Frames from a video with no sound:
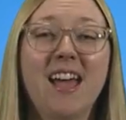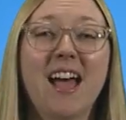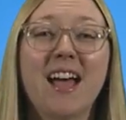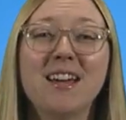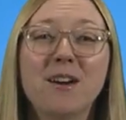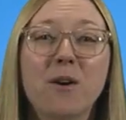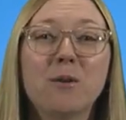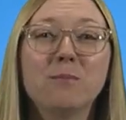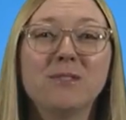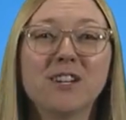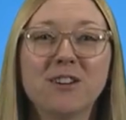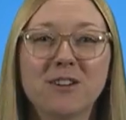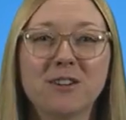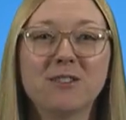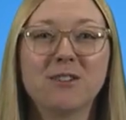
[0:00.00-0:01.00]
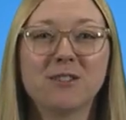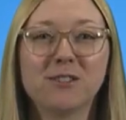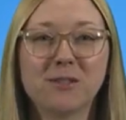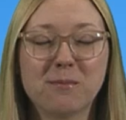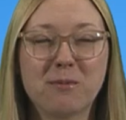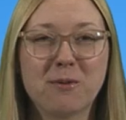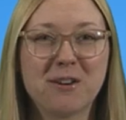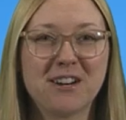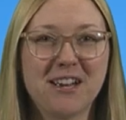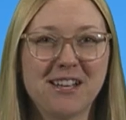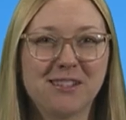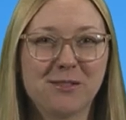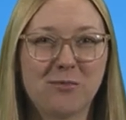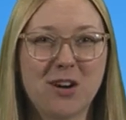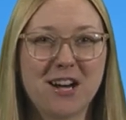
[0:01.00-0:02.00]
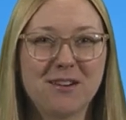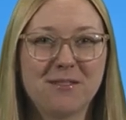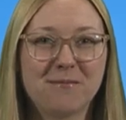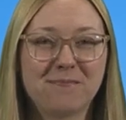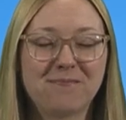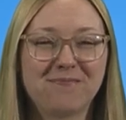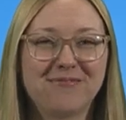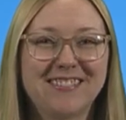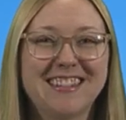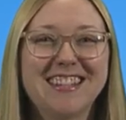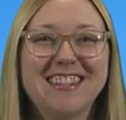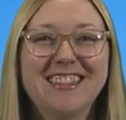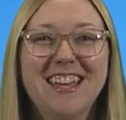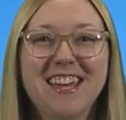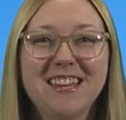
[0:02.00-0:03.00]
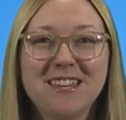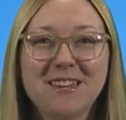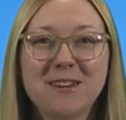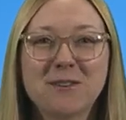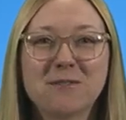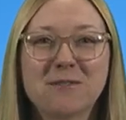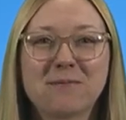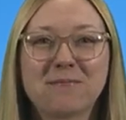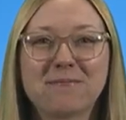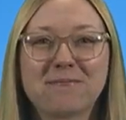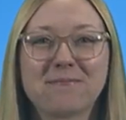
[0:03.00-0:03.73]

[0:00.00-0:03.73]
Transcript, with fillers: I hope to earn your support as well. Thank you.